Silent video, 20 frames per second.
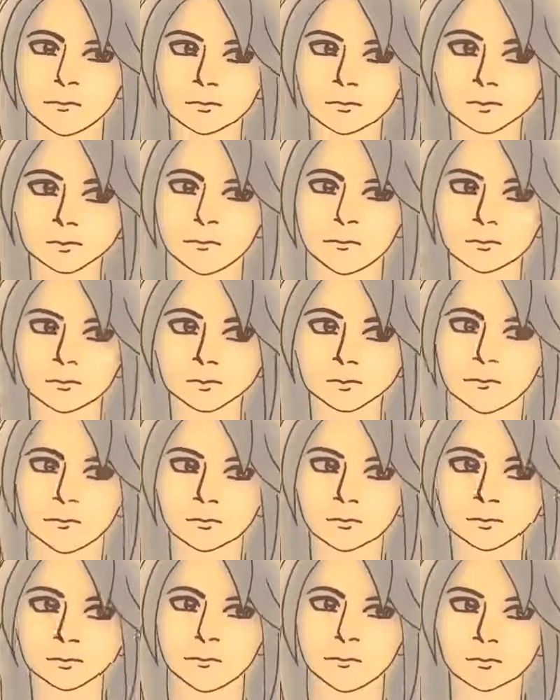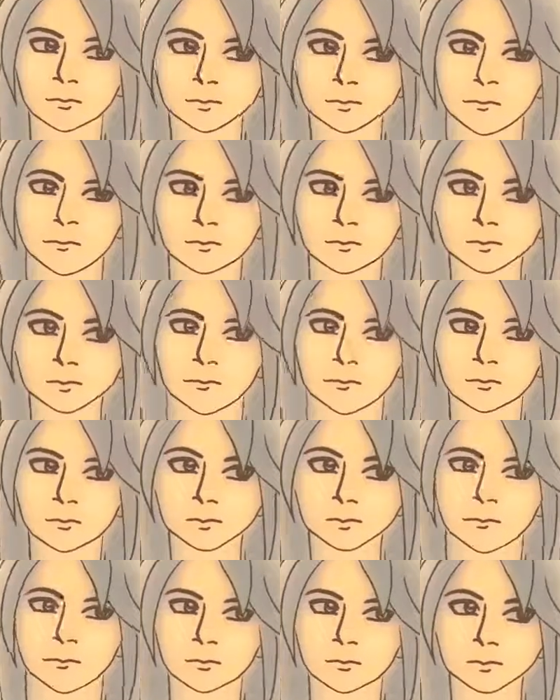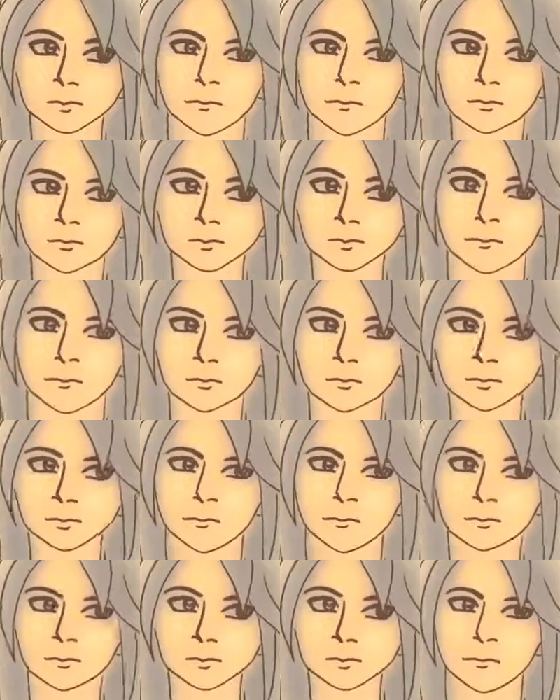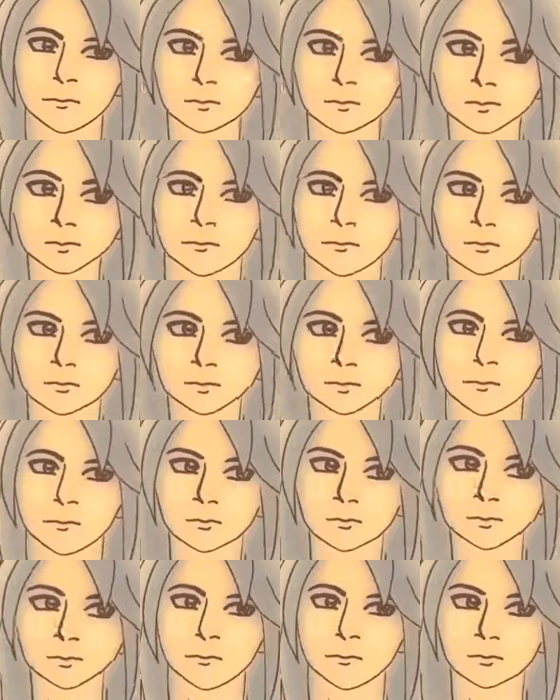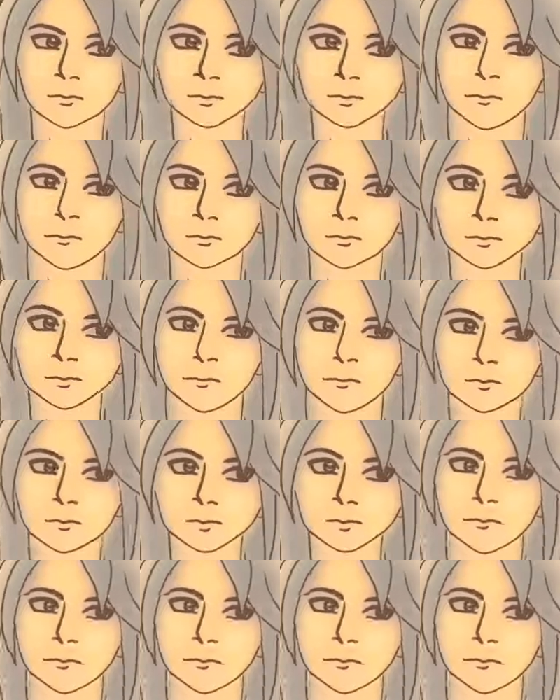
I don't want to like step into this interaction being like, "Hey, whatever we did was clearly horrible."